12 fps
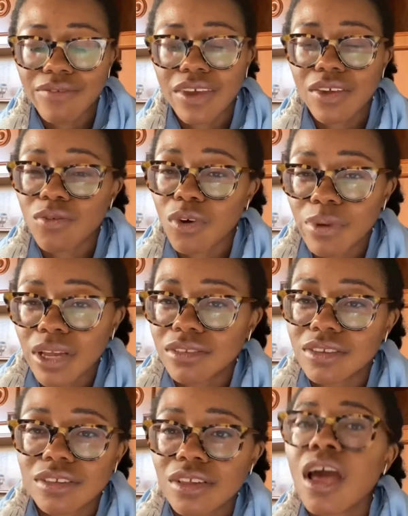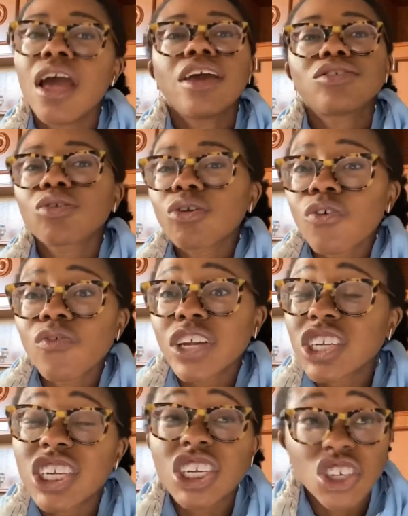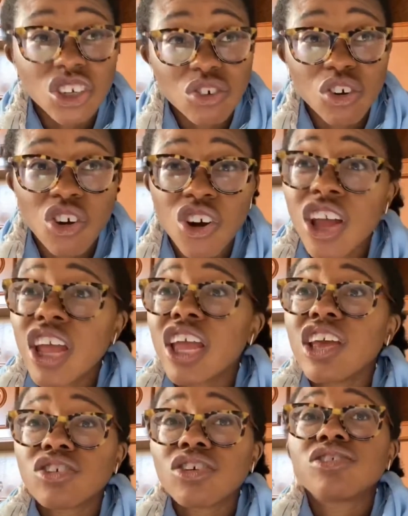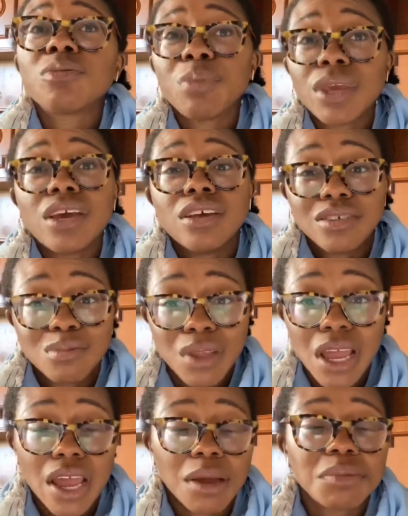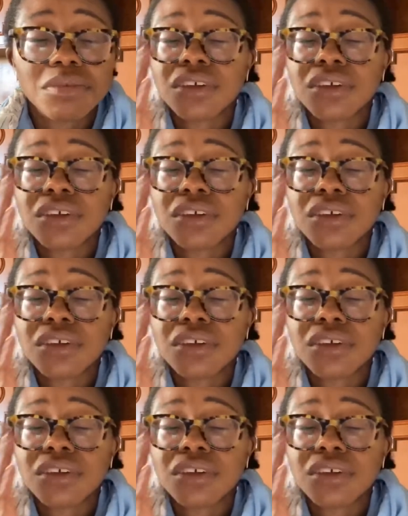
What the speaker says: romances, historical fiction in general is on some BS sometimes.